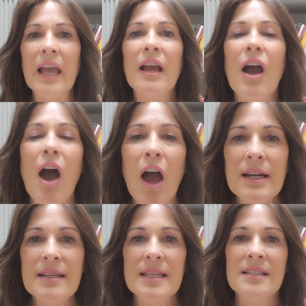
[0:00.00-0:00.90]
and
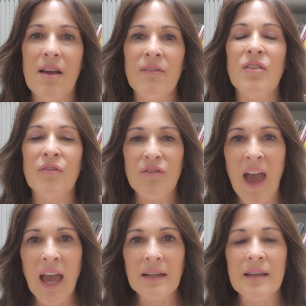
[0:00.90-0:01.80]
cognizant of the
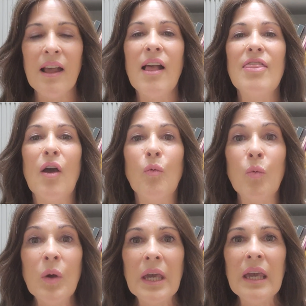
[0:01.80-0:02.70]
fact that
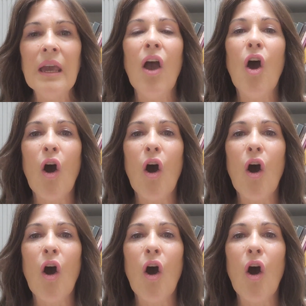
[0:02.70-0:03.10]
we